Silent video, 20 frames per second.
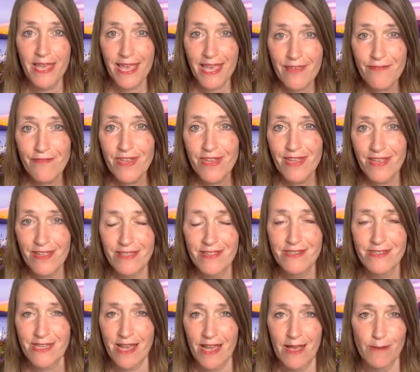even in the
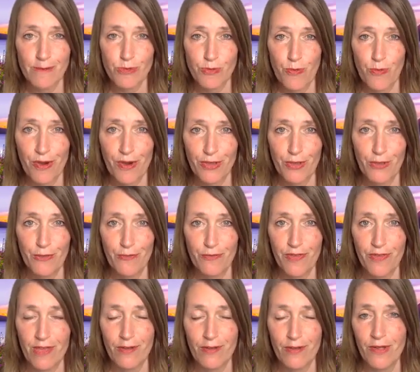times where you
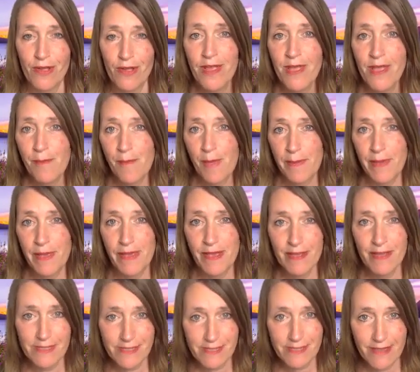feel
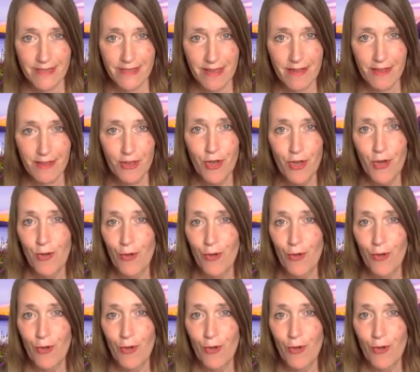maybe stuck